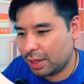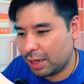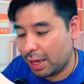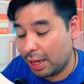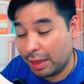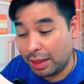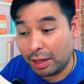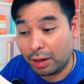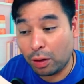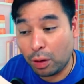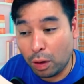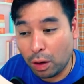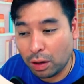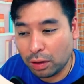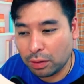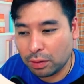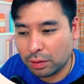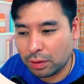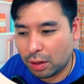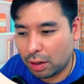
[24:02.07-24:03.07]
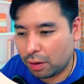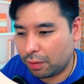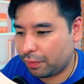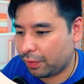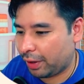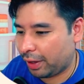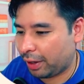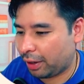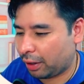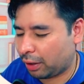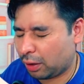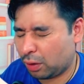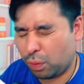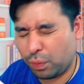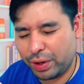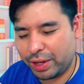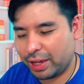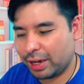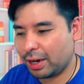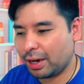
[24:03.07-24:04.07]
And the column of air,
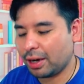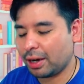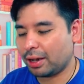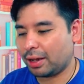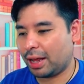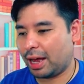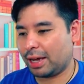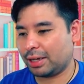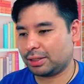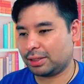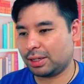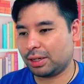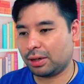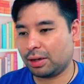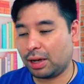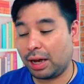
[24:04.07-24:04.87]
we can analyze.